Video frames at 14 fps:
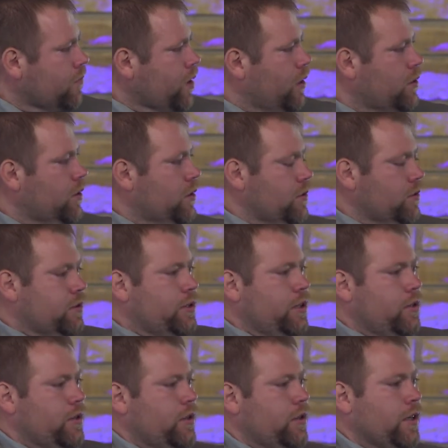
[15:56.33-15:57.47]
I took
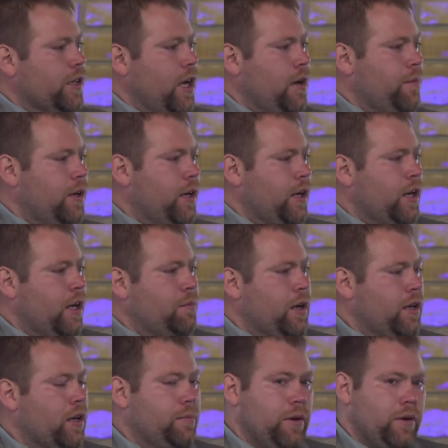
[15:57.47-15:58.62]
Shell to their cabin, and I came
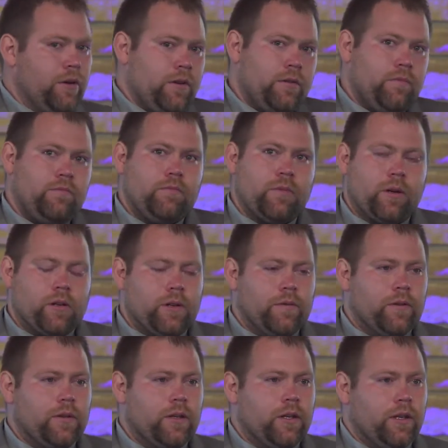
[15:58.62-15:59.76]
back up here to turn
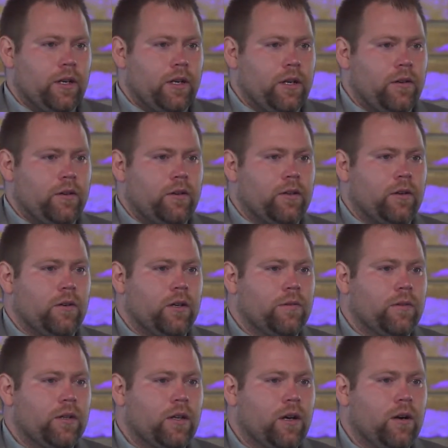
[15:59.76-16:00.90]
everything down and turn everything